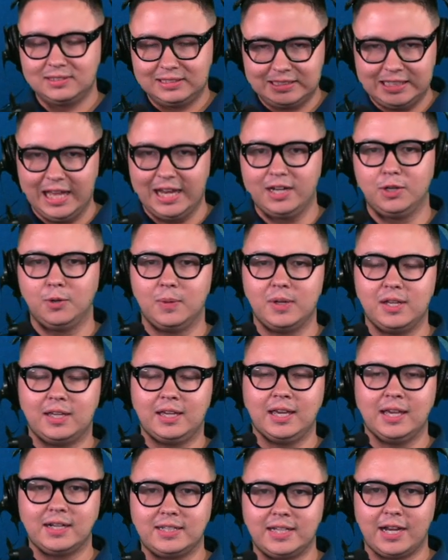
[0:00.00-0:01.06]
Got to do what you
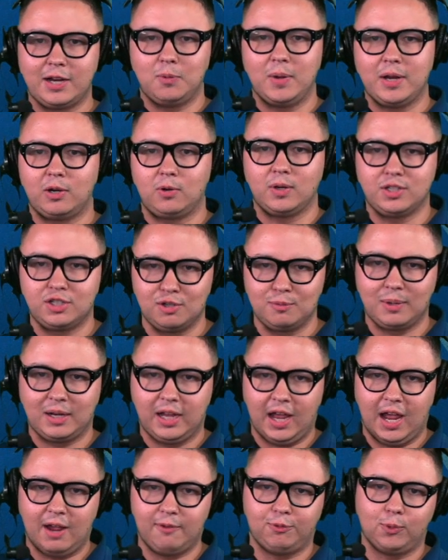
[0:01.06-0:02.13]
can to take away Christian
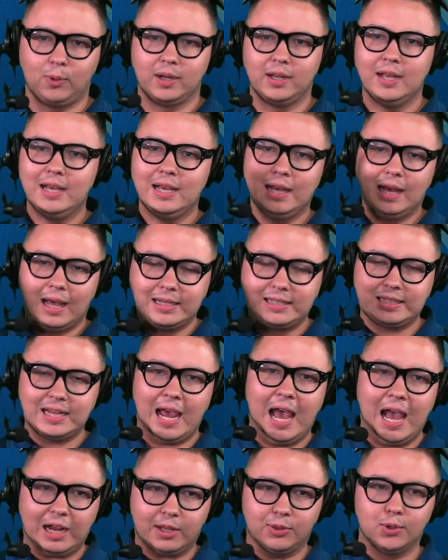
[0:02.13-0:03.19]
McCaffrey.
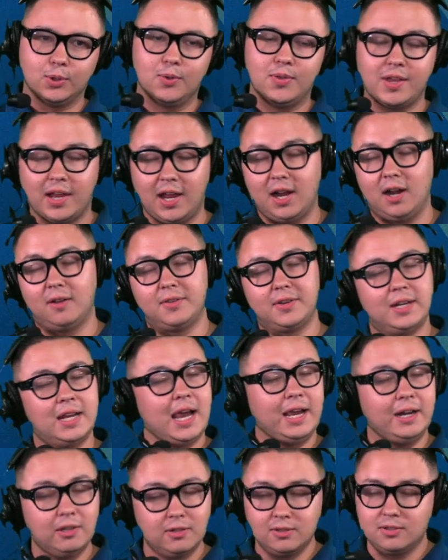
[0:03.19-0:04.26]
Attack through the air. The
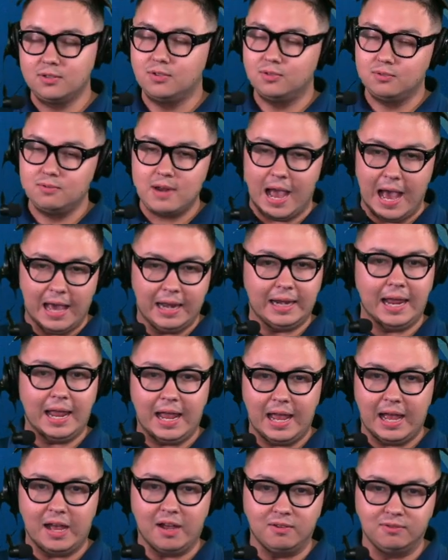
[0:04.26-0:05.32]
Niners do not
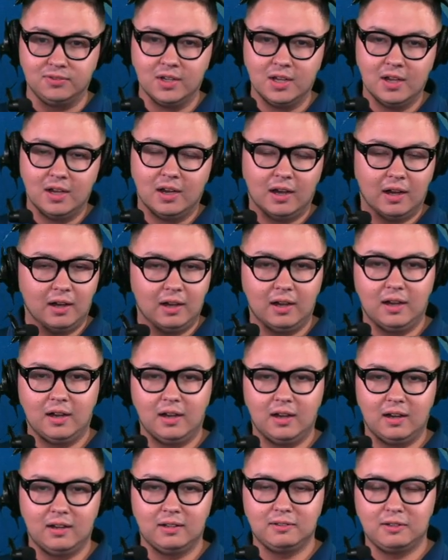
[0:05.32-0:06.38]
have
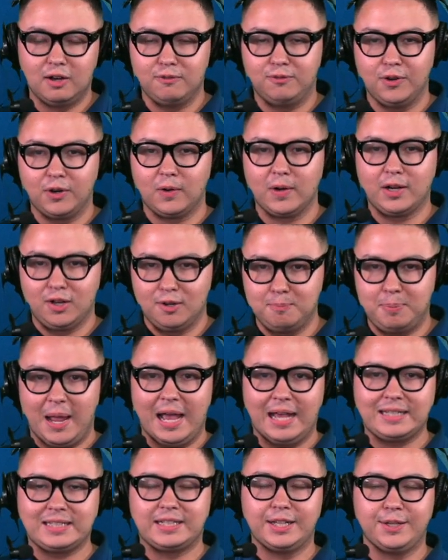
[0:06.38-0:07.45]
a very good
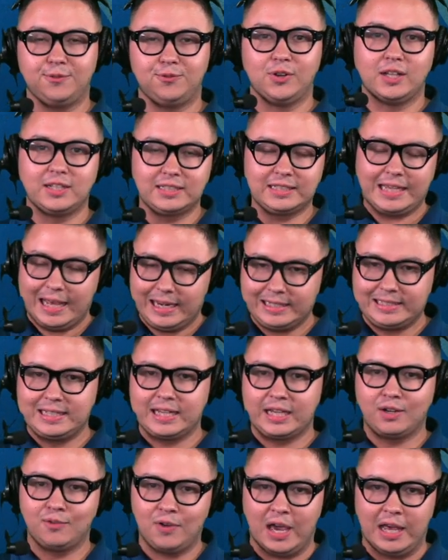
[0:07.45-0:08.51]
pass defense. Got to
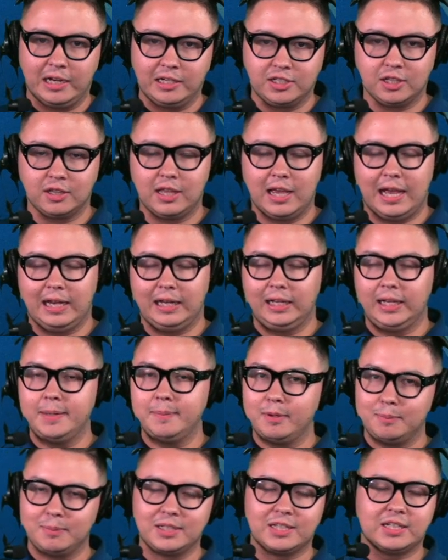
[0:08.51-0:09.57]
take advantage of that.
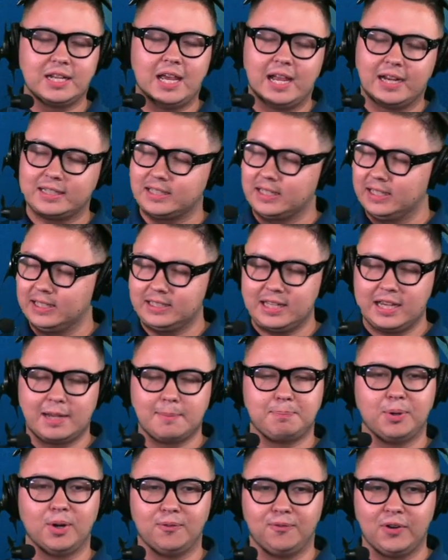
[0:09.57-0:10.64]
Limit mistakes. Going to take a
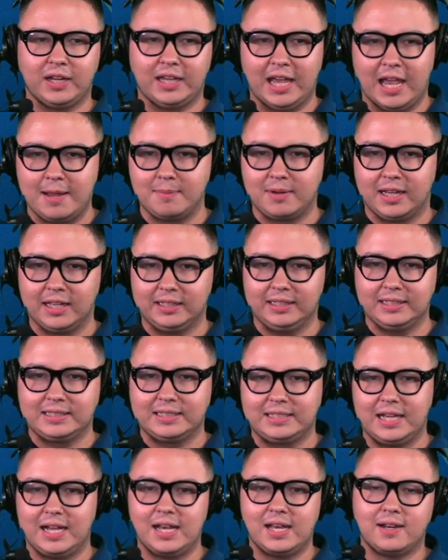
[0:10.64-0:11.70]
perfect game to get this
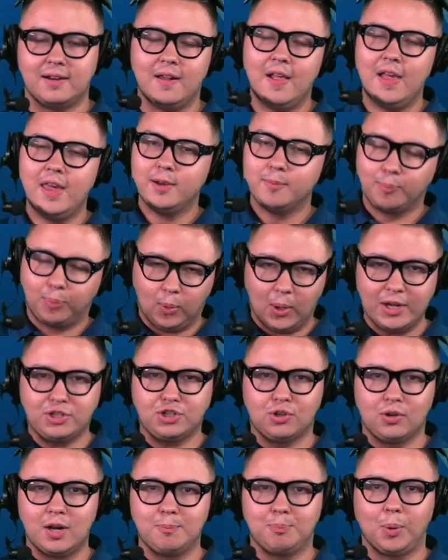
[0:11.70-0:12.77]
done.
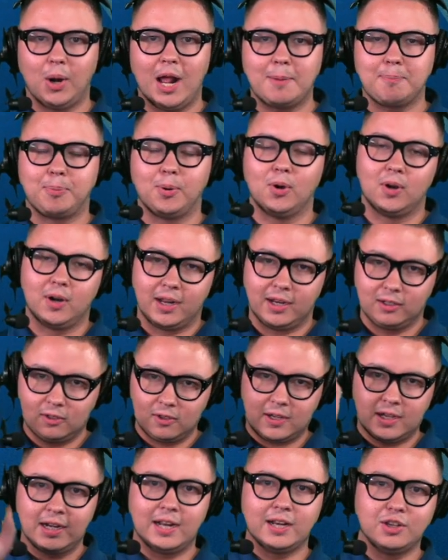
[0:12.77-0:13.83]
Pressure on Brock Purdy.
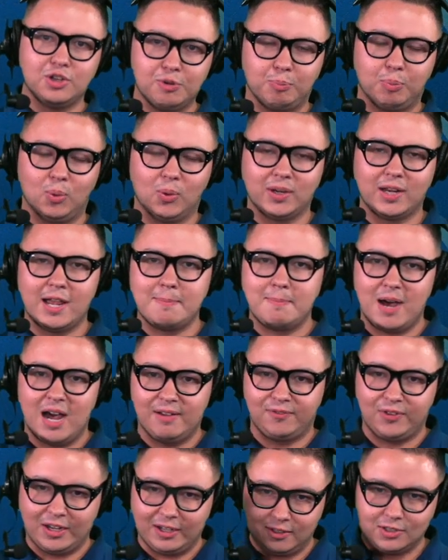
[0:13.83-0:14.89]
Looking at you, Boye
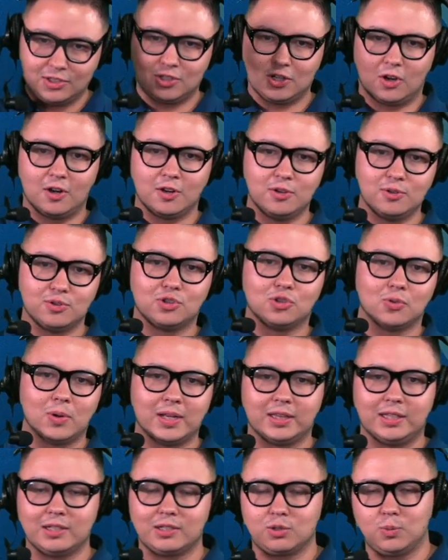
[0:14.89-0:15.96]
Mafe. Let's start a new streak
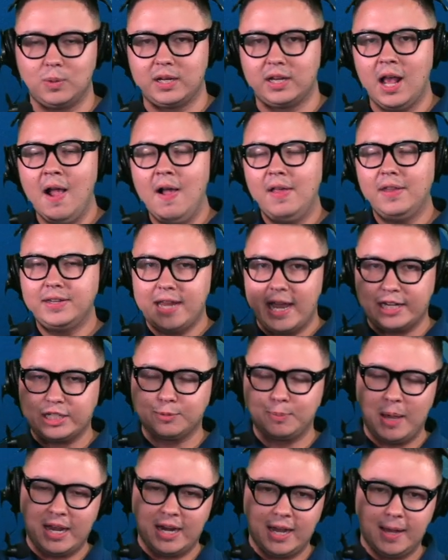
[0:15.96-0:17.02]
this week. Next
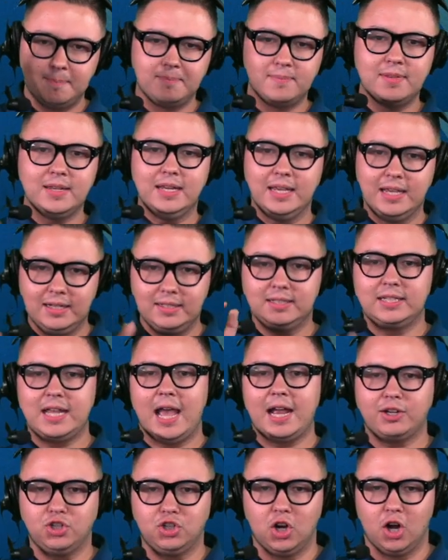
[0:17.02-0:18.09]
man up needs
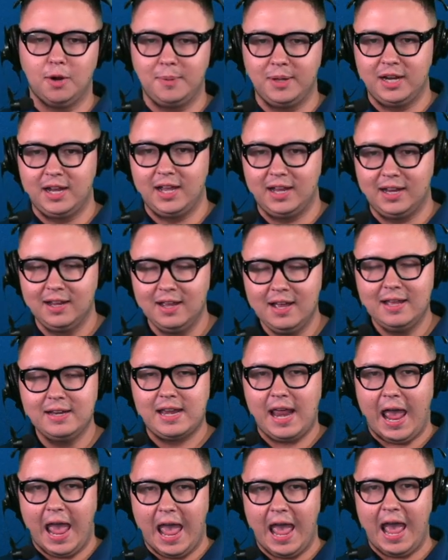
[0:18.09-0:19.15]
Zach Charbonnet
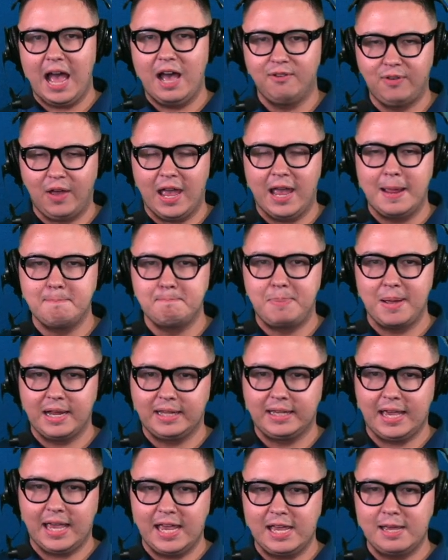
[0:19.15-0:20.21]
to have a big
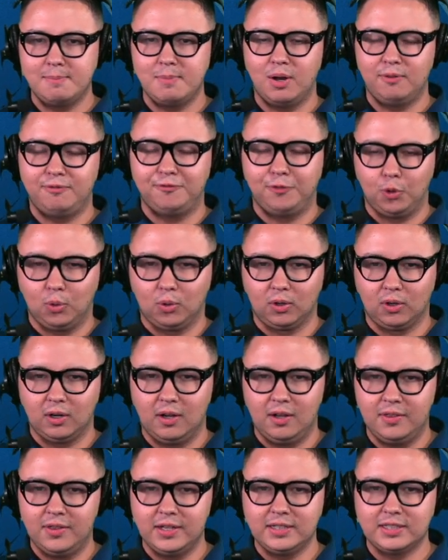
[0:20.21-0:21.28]
game for
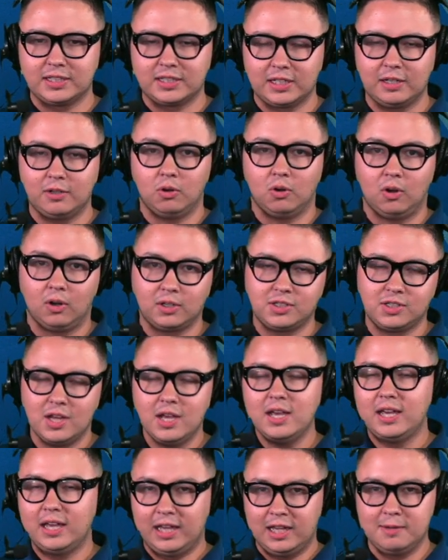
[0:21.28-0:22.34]
the Seahawks
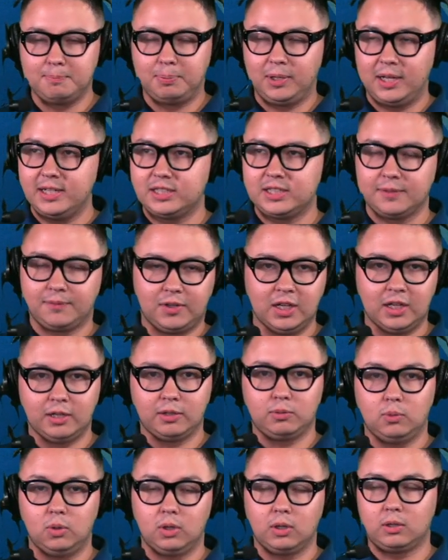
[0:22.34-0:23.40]
in place of
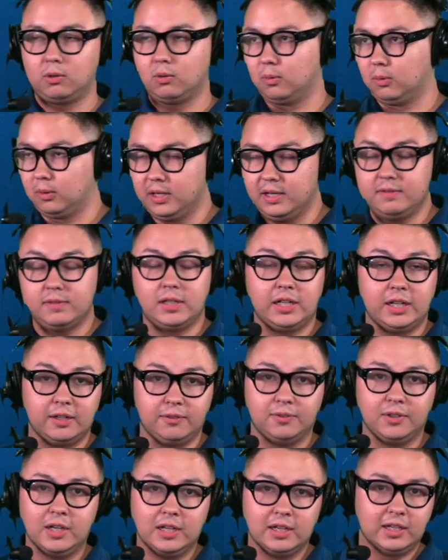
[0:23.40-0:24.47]
Kenneth Walker, or even
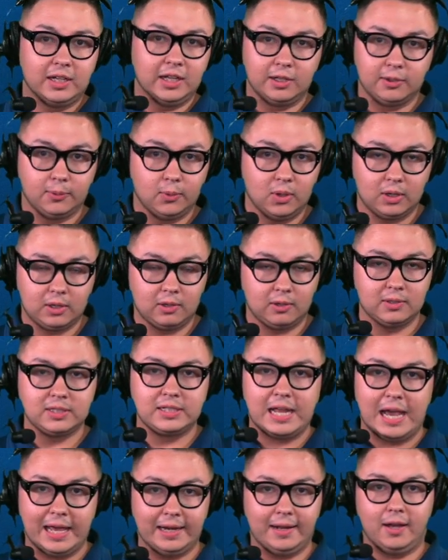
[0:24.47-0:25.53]
if Kenneth Walker is
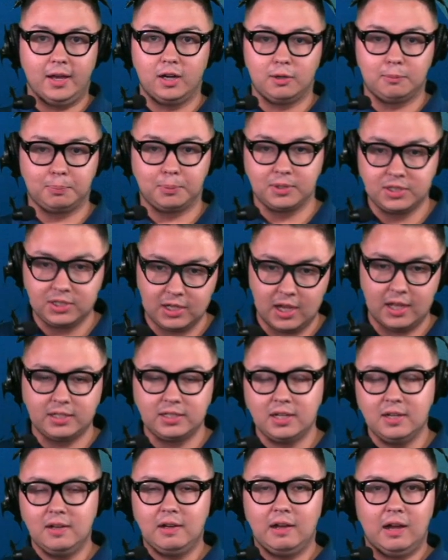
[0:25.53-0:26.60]
not 100%
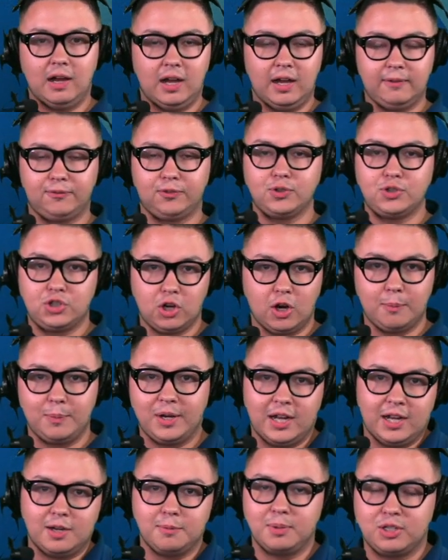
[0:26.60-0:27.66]
for
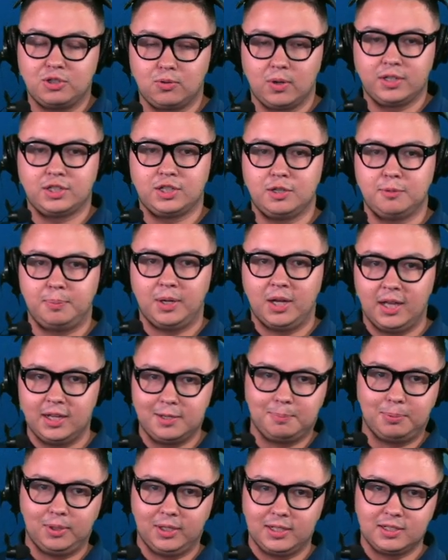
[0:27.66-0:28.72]
Charbonnet to be trusted upon to
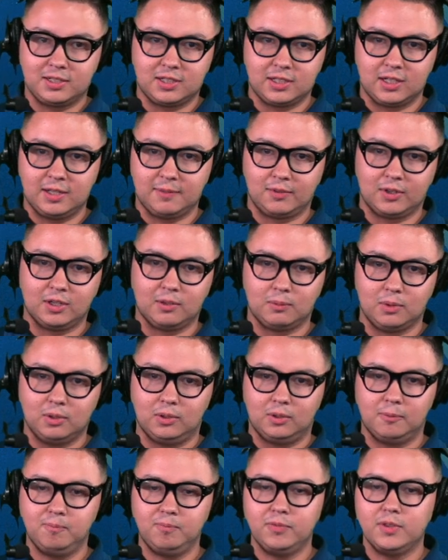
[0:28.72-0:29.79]
play a significant role.